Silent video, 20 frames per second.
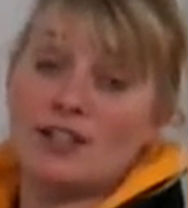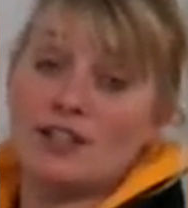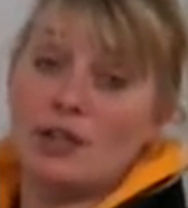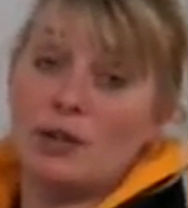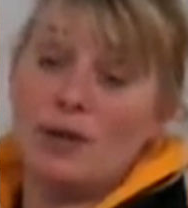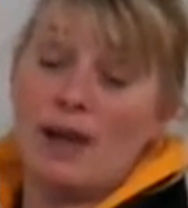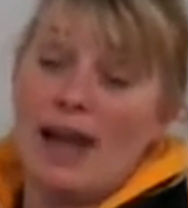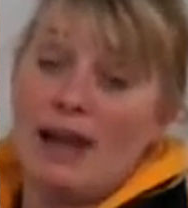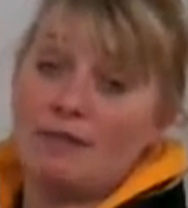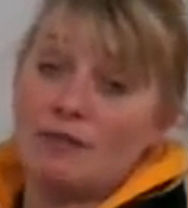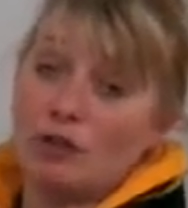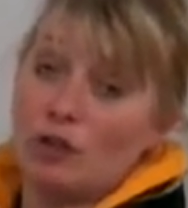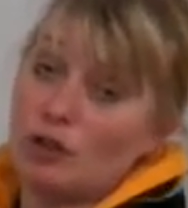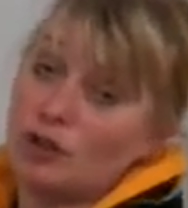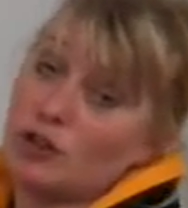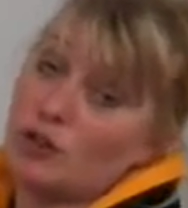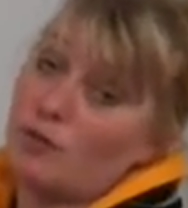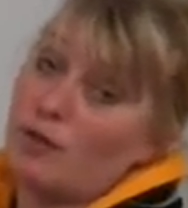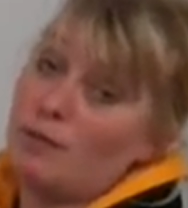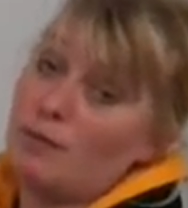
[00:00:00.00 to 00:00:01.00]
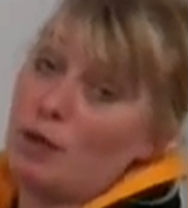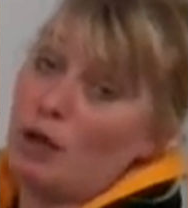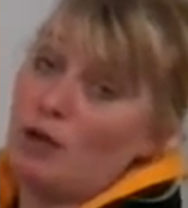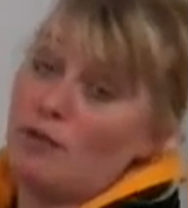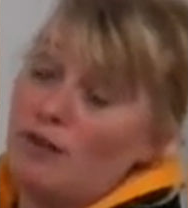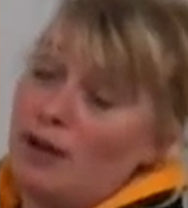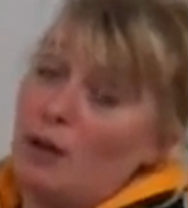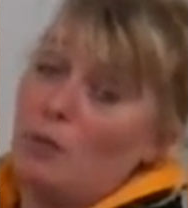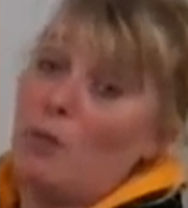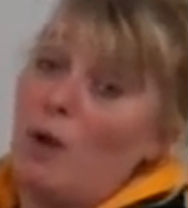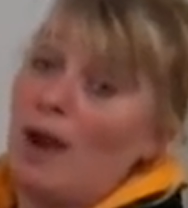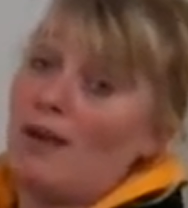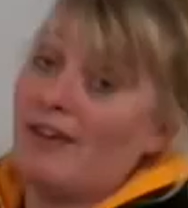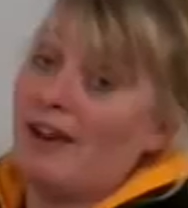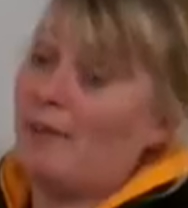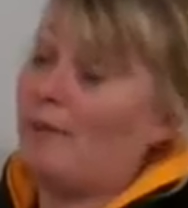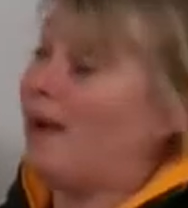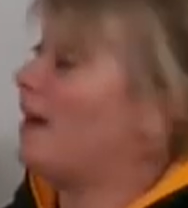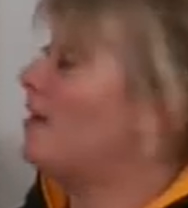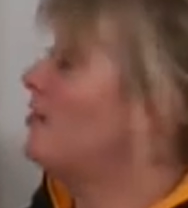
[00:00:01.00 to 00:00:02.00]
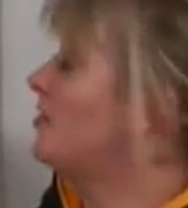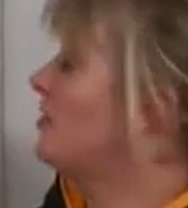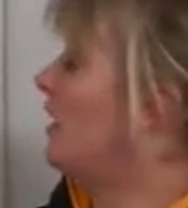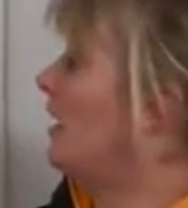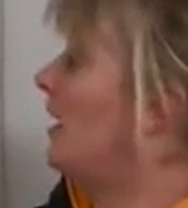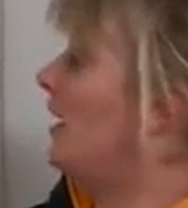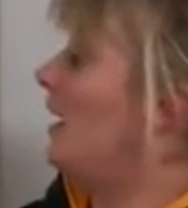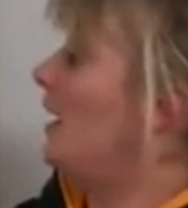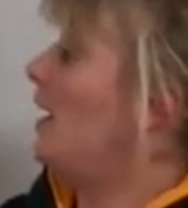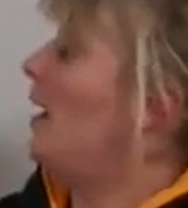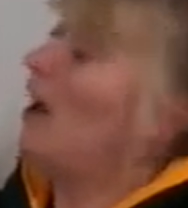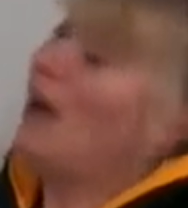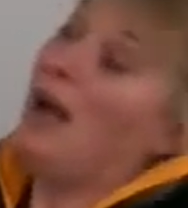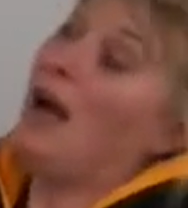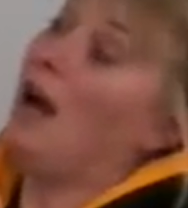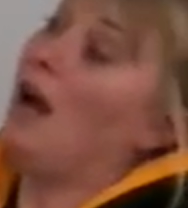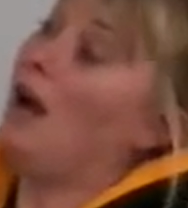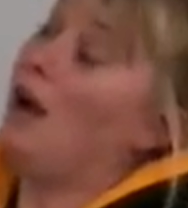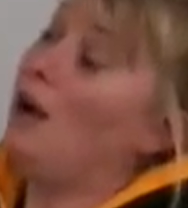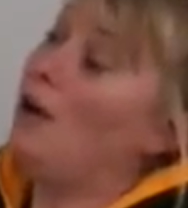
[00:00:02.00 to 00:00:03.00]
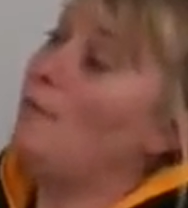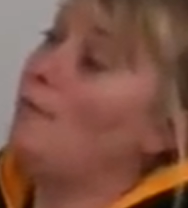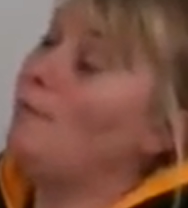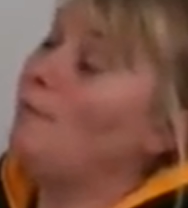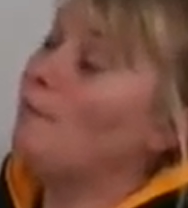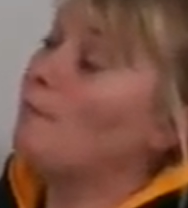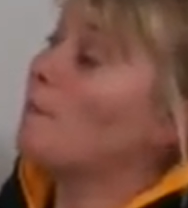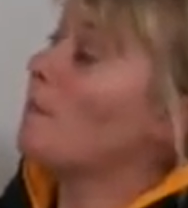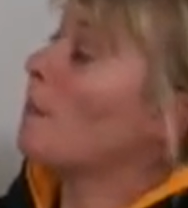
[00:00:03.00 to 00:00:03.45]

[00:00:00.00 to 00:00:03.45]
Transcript: So you haven't got to remove it and worry about it. Um,